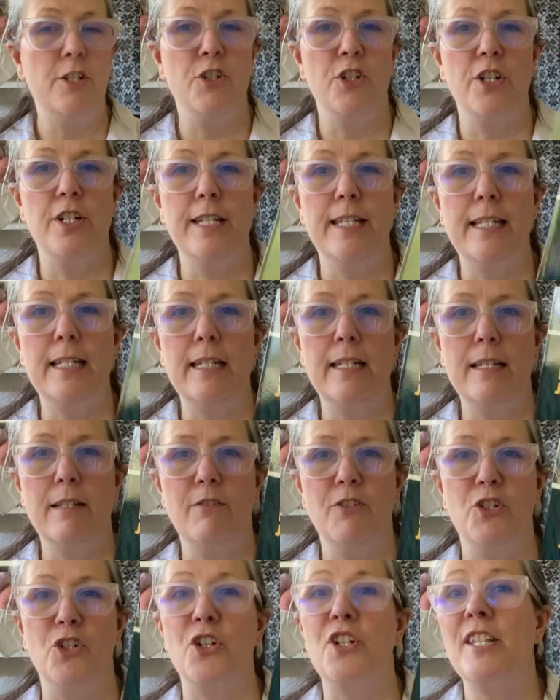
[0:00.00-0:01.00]

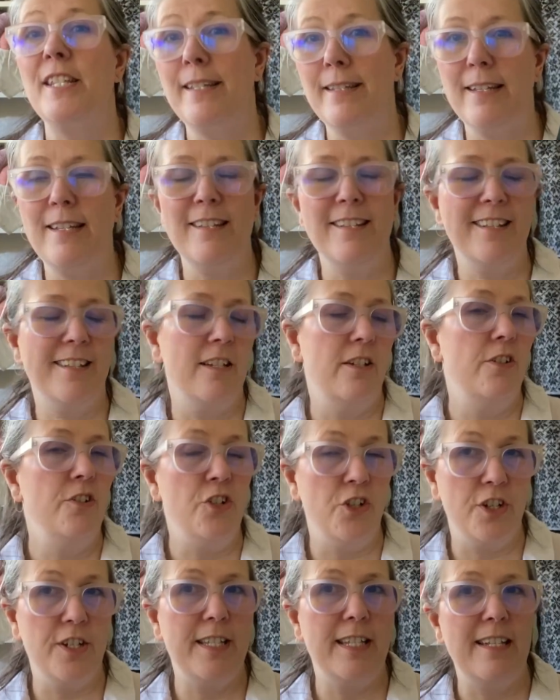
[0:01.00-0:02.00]

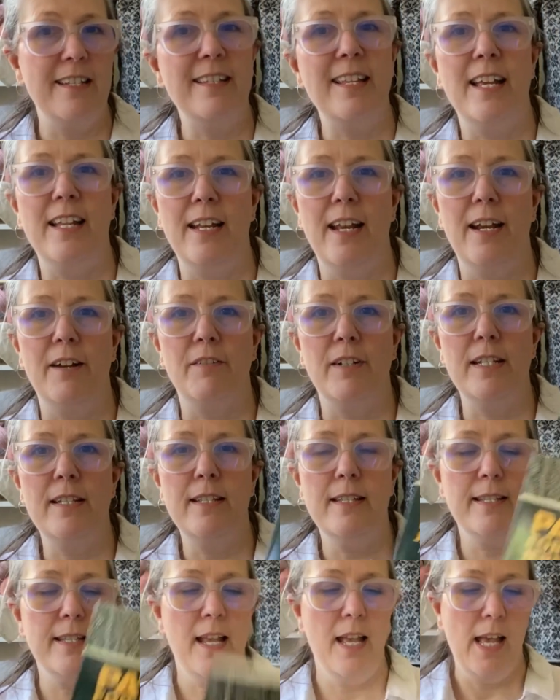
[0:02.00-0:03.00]
jerseys, and
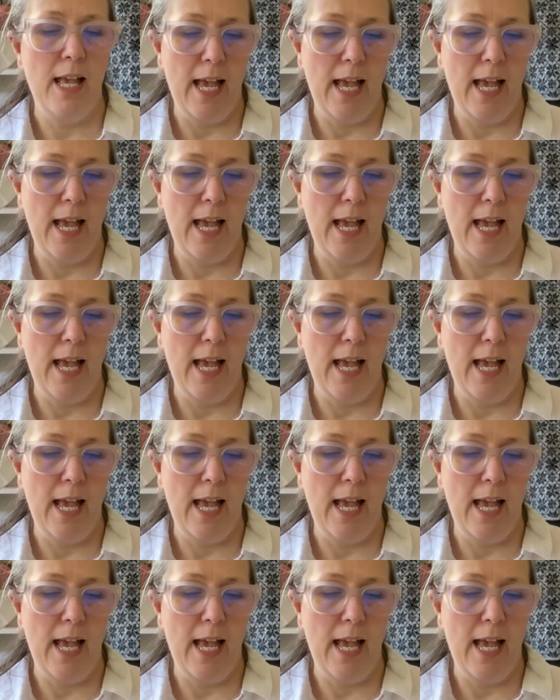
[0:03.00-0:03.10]
errands.